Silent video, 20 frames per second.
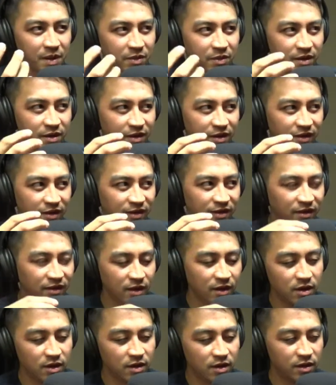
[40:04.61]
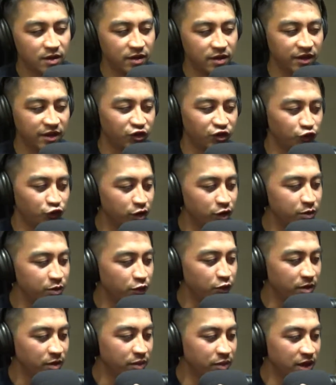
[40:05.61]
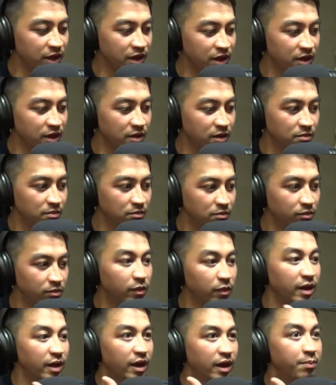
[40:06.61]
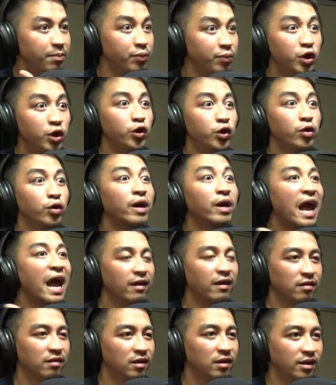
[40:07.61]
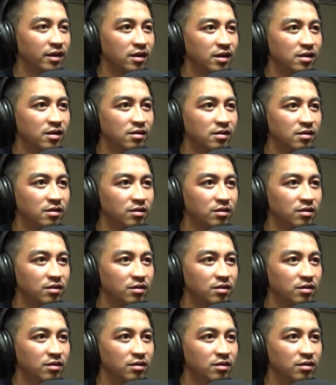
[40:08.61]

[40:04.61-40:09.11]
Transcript: Because the extreme would be a pure athlete,